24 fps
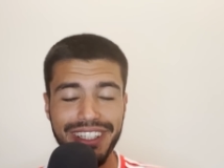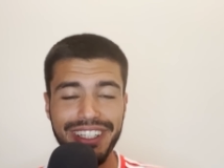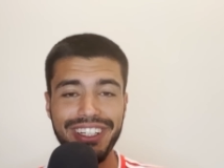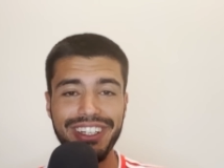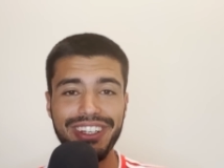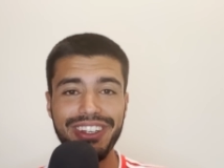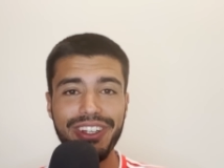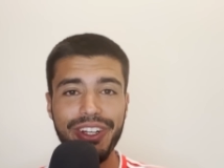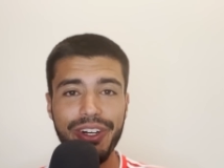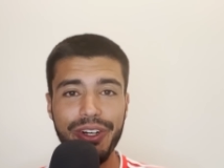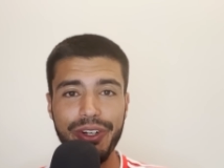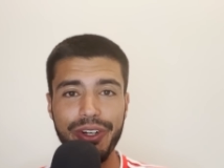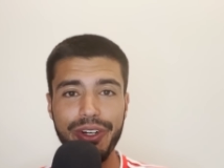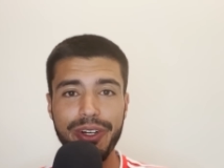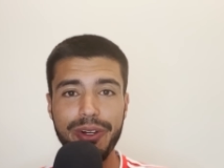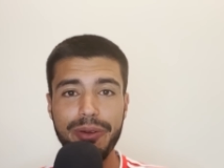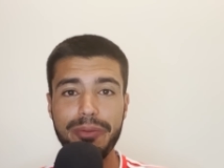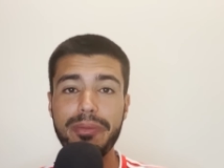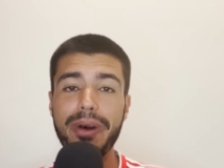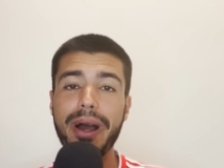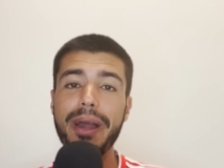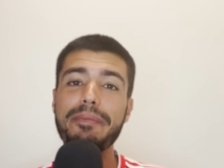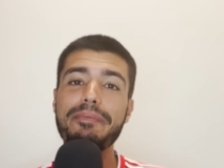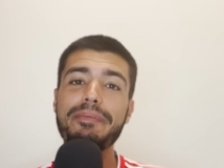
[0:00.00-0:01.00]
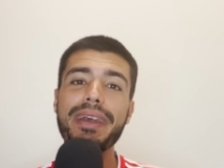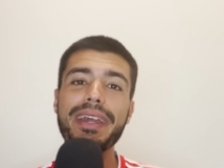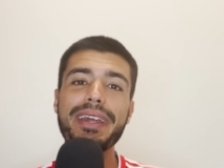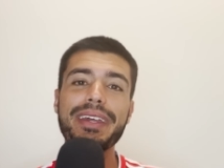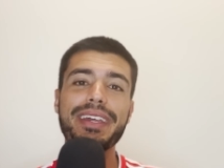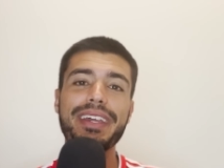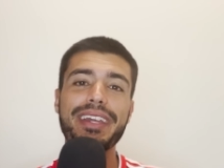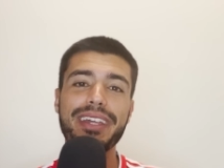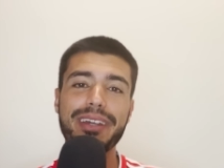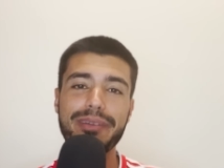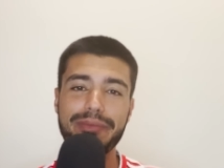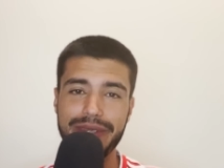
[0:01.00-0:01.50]
learned by
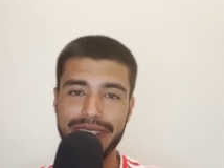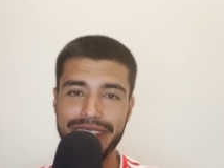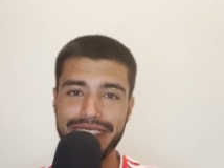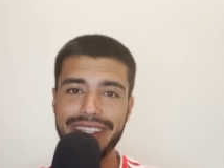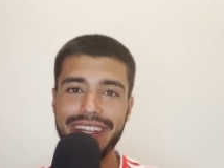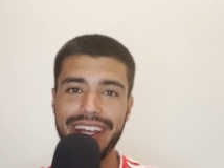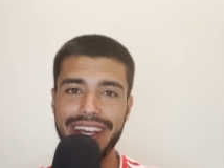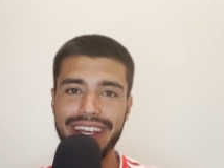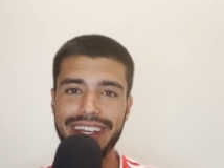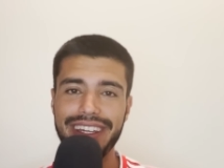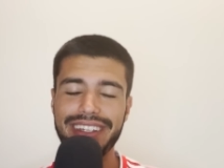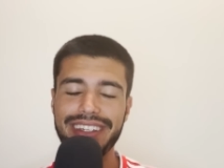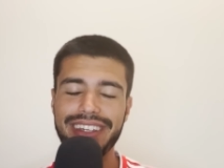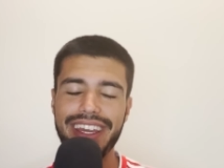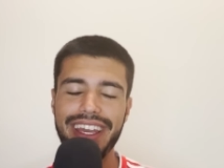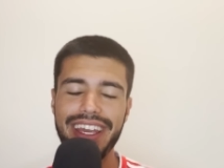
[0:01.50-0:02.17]
making a mistake,